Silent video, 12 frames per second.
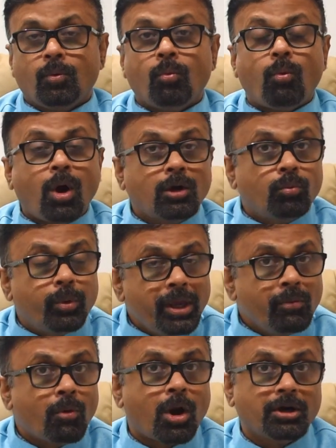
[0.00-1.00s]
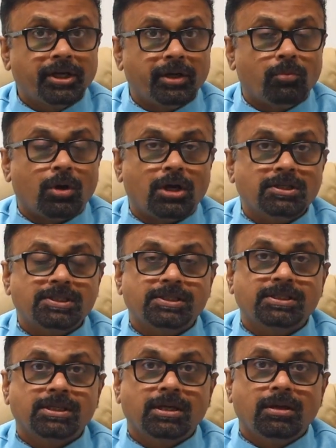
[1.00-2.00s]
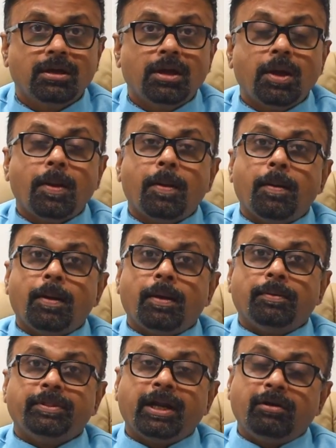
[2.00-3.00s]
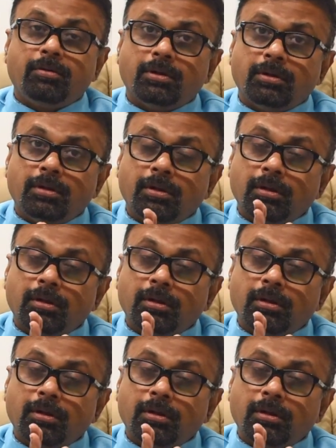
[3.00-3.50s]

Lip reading: What we wanted was that